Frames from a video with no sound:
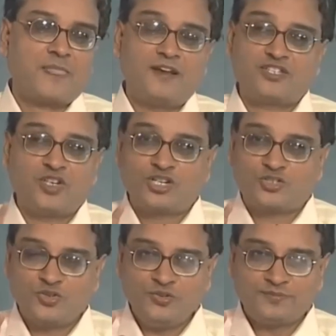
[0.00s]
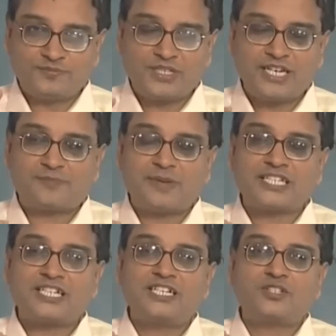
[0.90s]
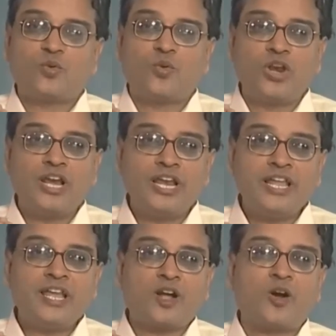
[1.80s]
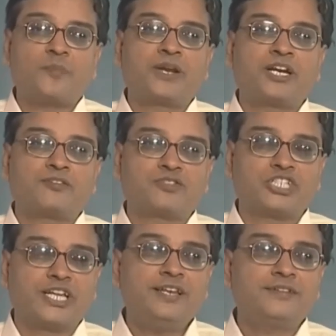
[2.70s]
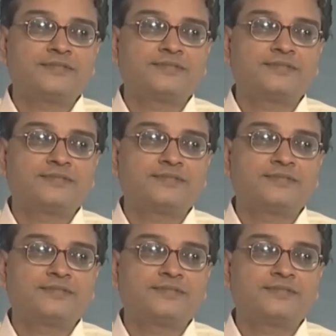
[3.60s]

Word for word: It is not so, it measures only a component of strain.